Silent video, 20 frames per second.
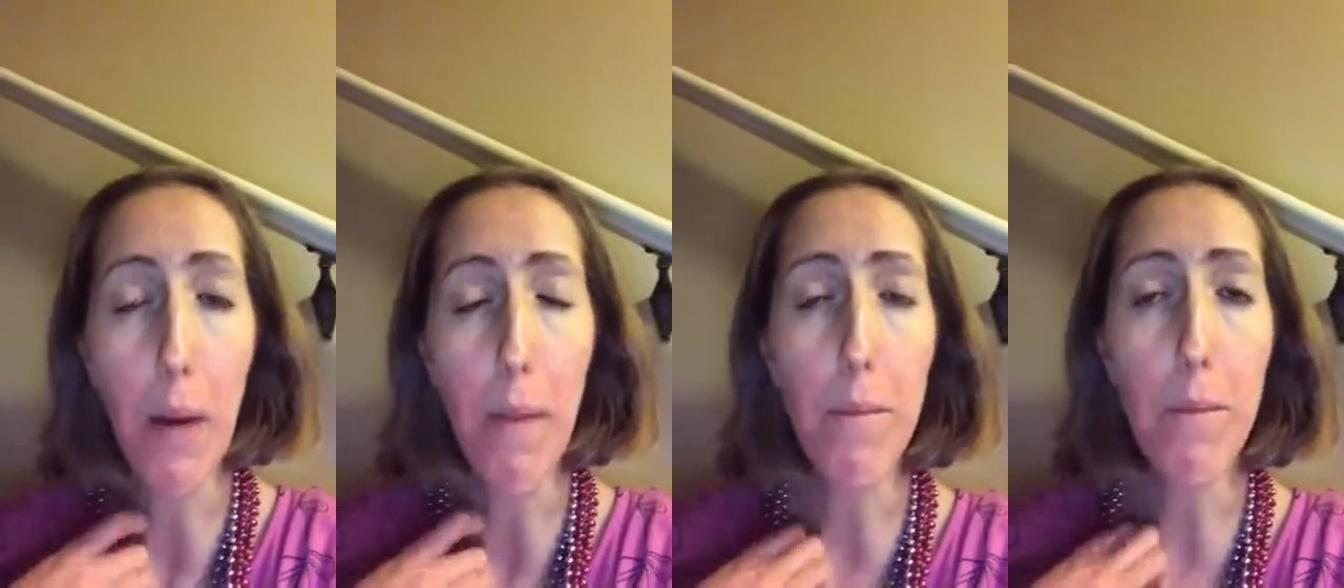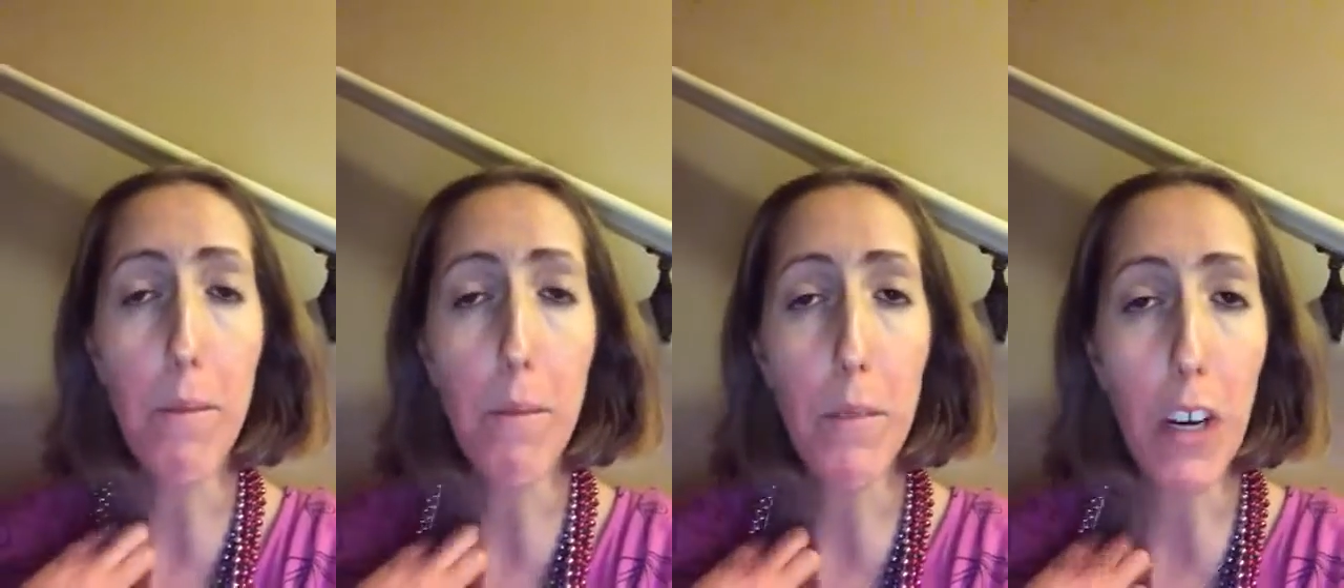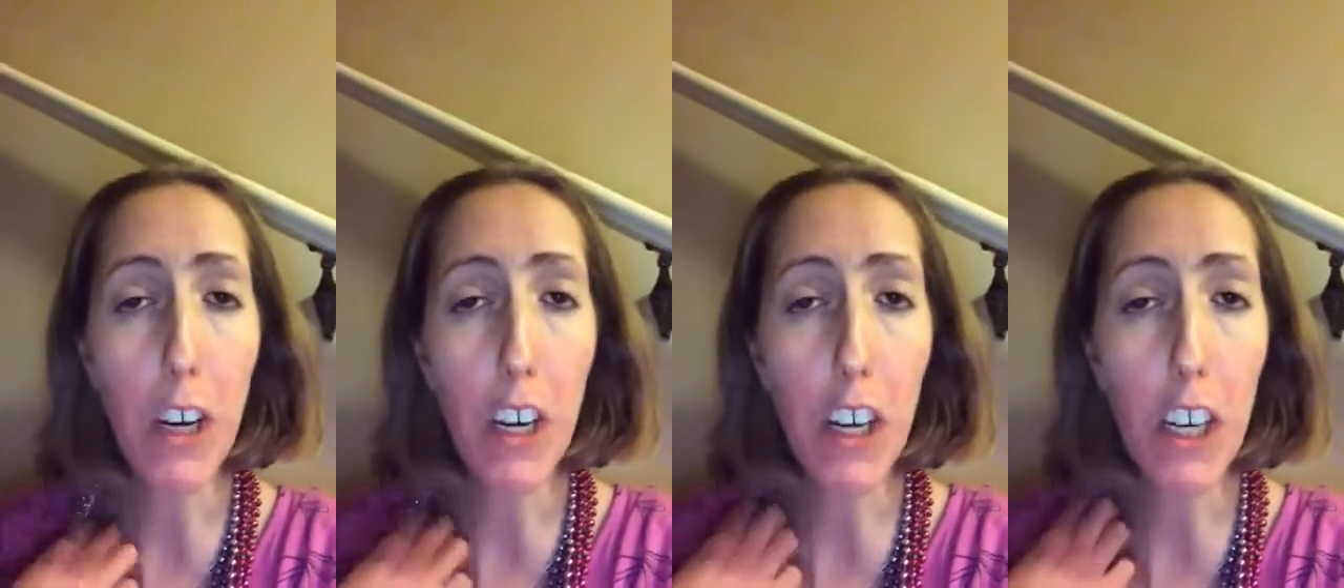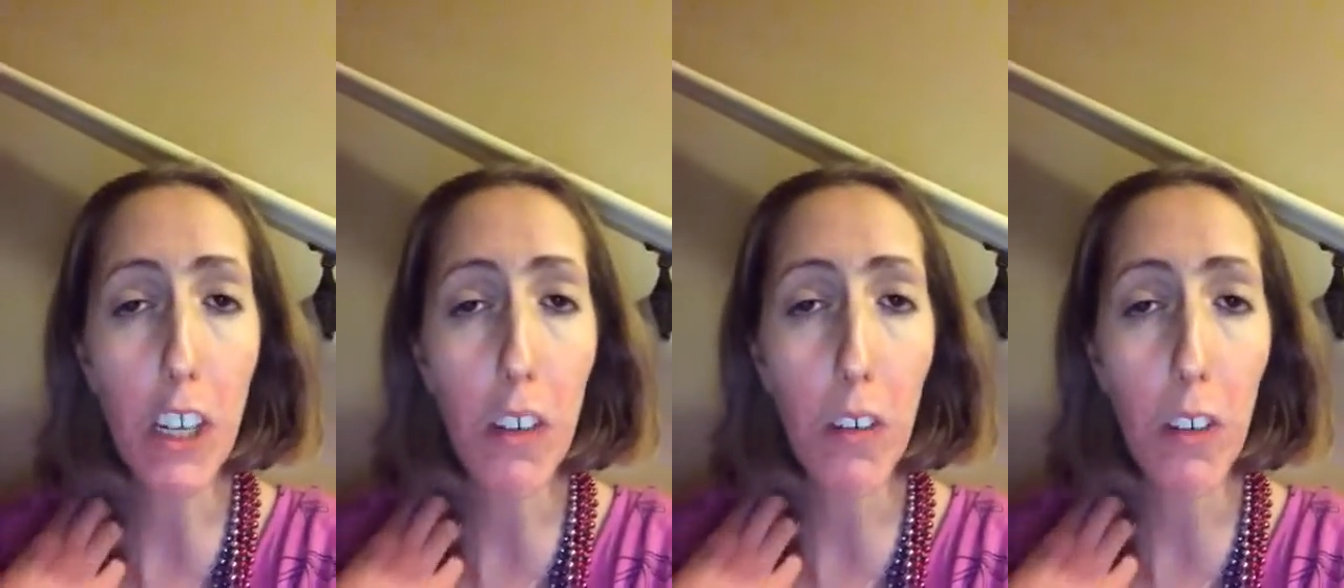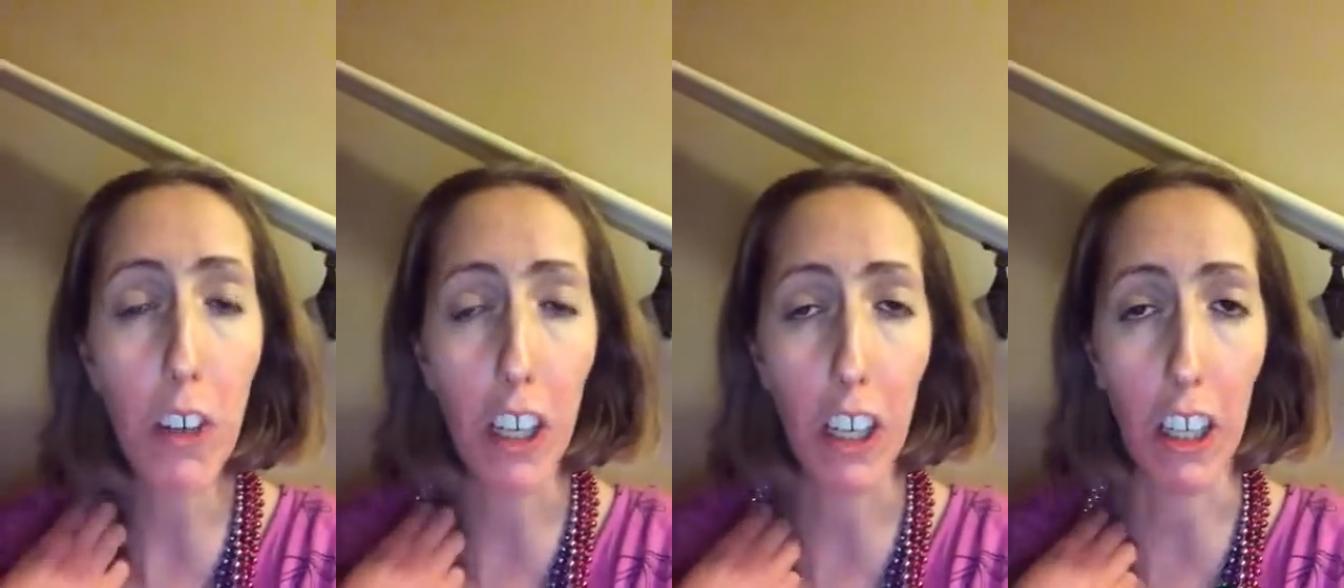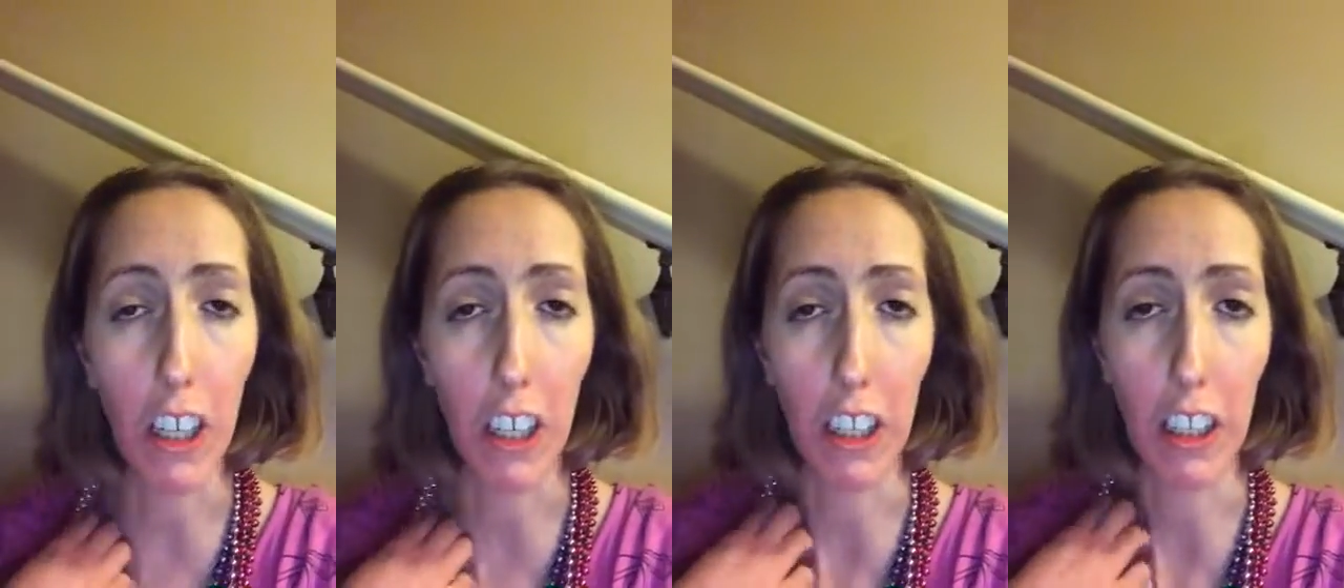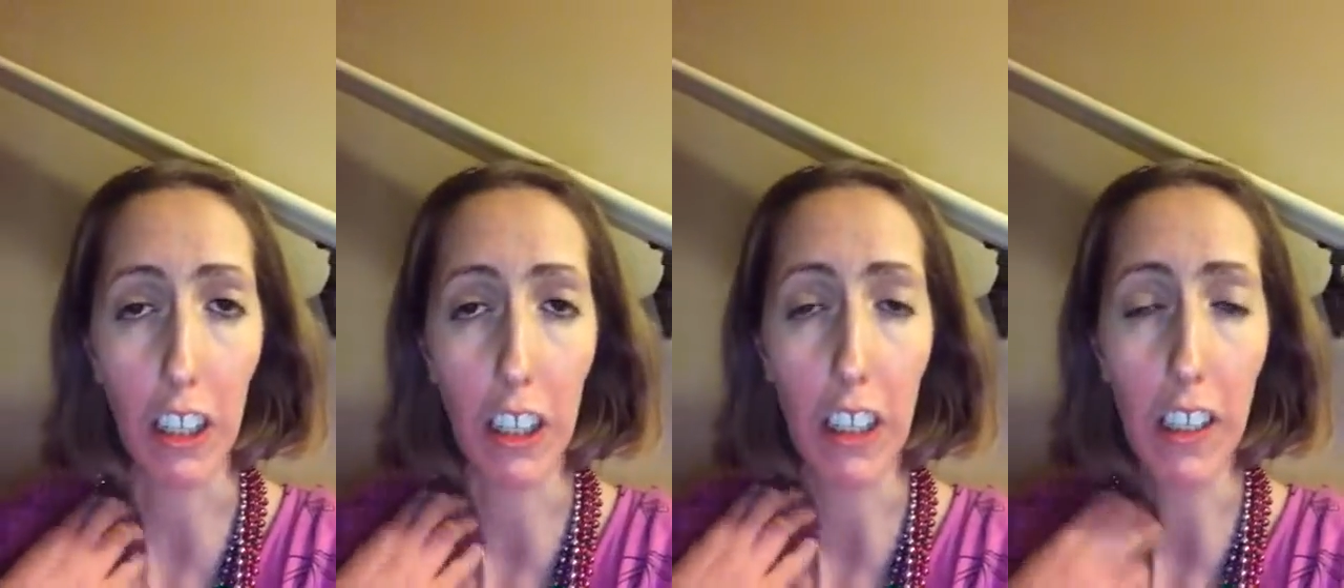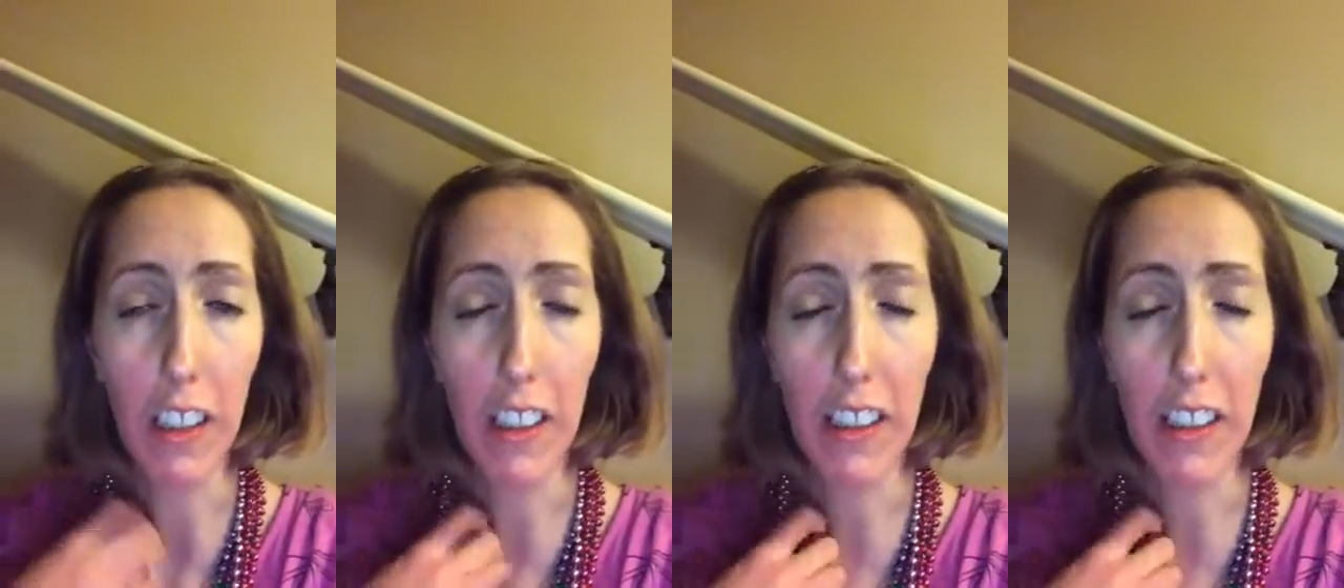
murderer